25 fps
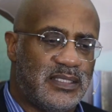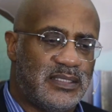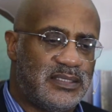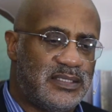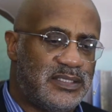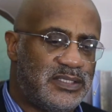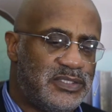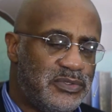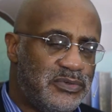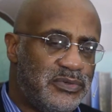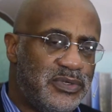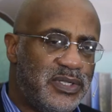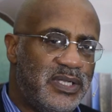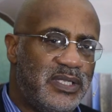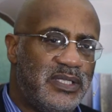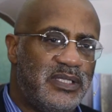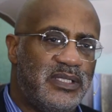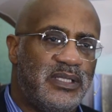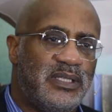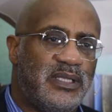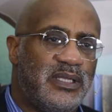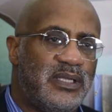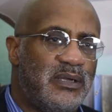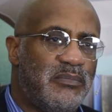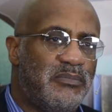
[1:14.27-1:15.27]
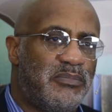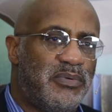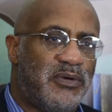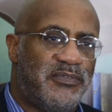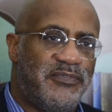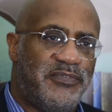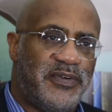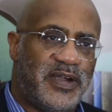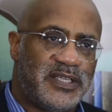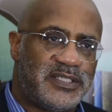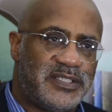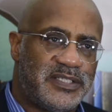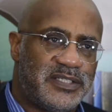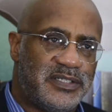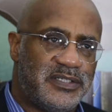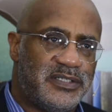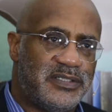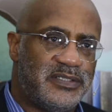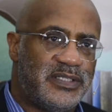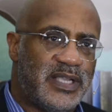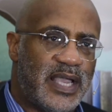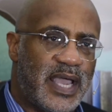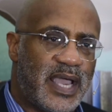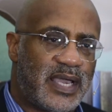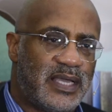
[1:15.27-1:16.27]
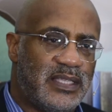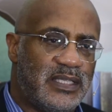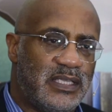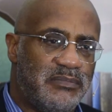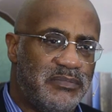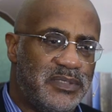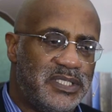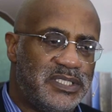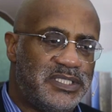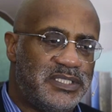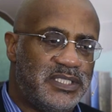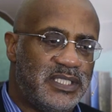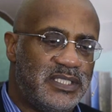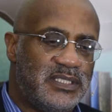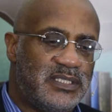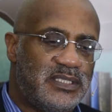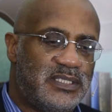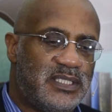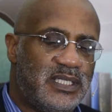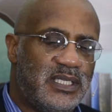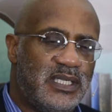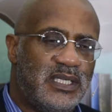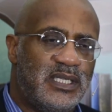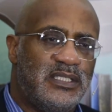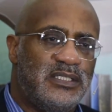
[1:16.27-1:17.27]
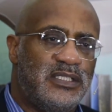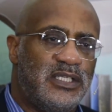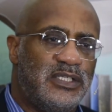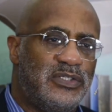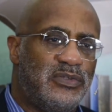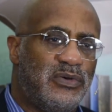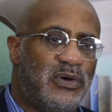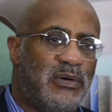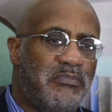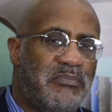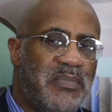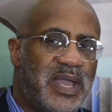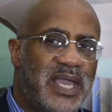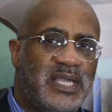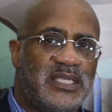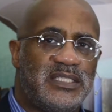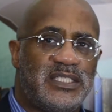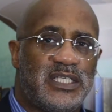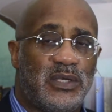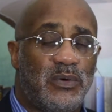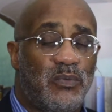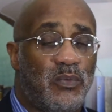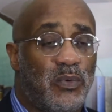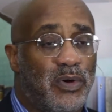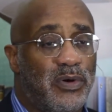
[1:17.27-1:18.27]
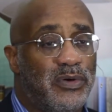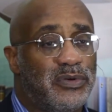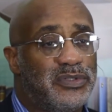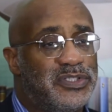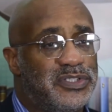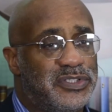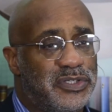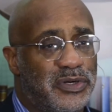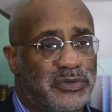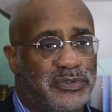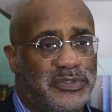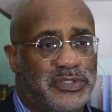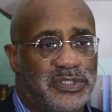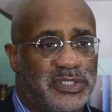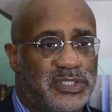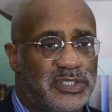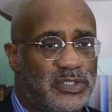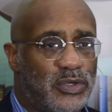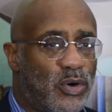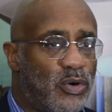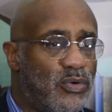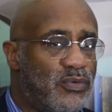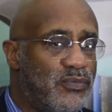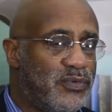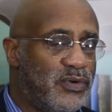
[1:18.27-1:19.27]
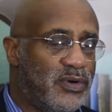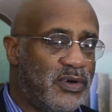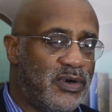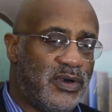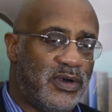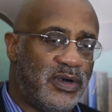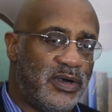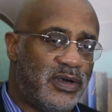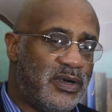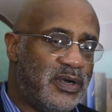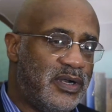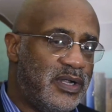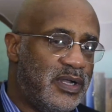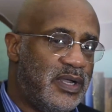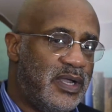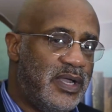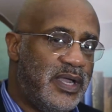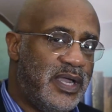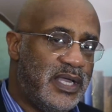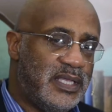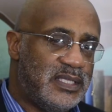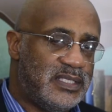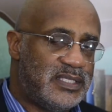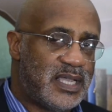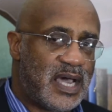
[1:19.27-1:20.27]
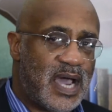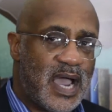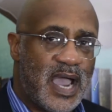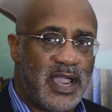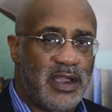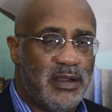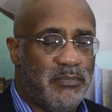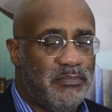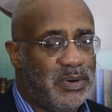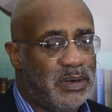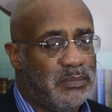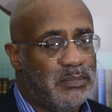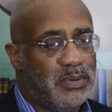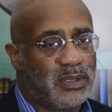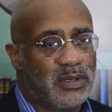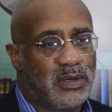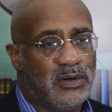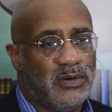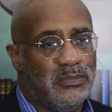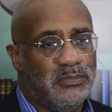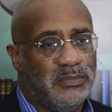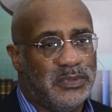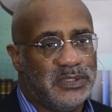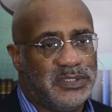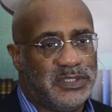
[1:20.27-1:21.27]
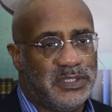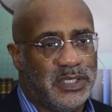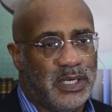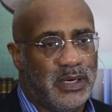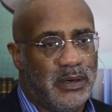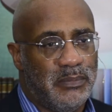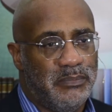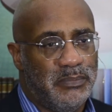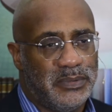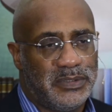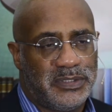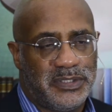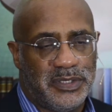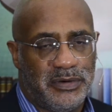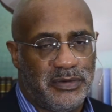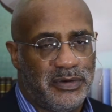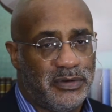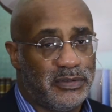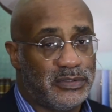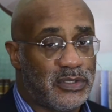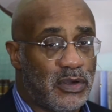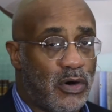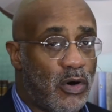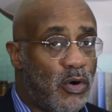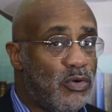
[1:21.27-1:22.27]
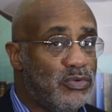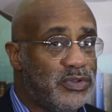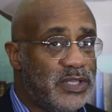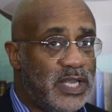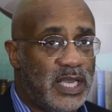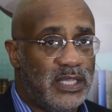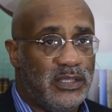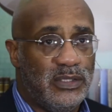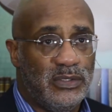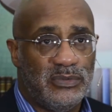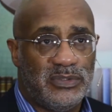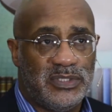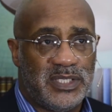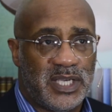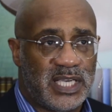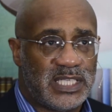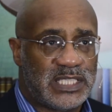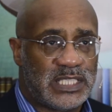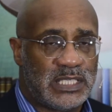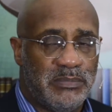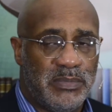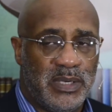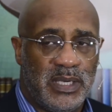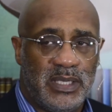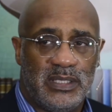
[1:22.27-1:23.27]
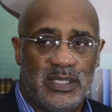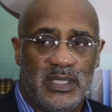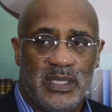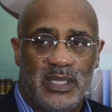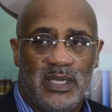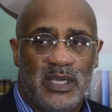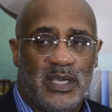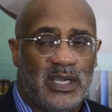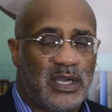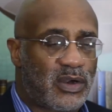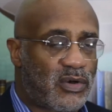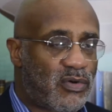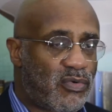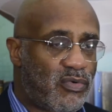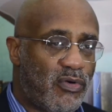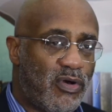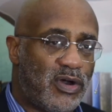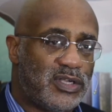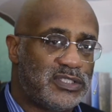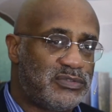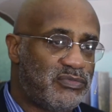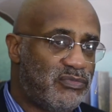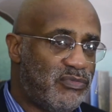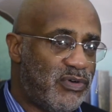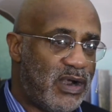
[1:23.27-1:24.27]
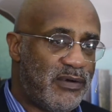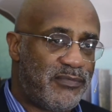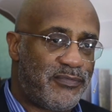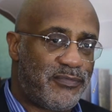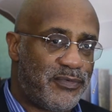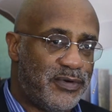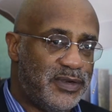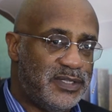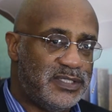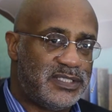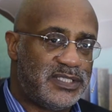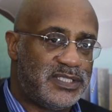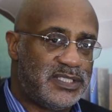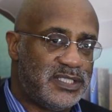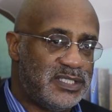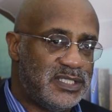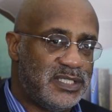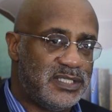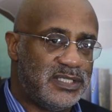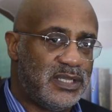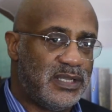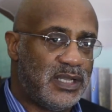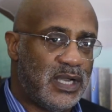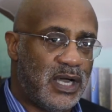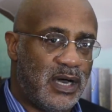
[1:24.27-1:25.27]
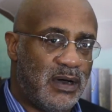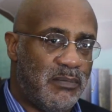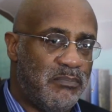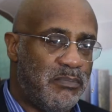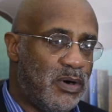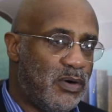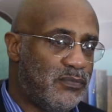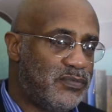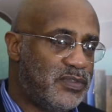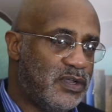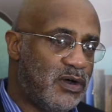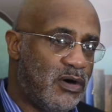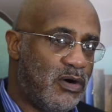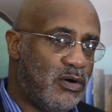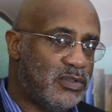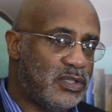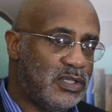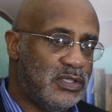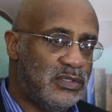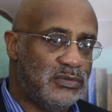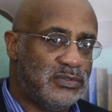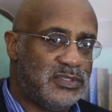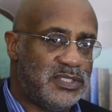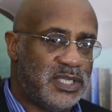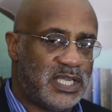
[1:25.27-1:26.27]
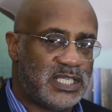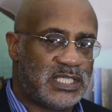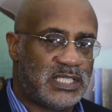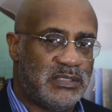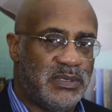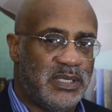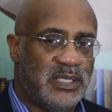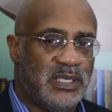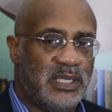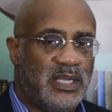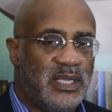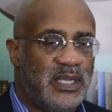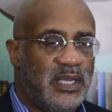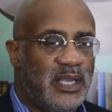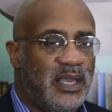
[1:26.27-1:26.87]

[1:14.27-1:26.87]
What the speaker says: student professors, academicians to do amazing word searches over entire biblical materials, Old and New Testament, cross-references both the Old and New Testament.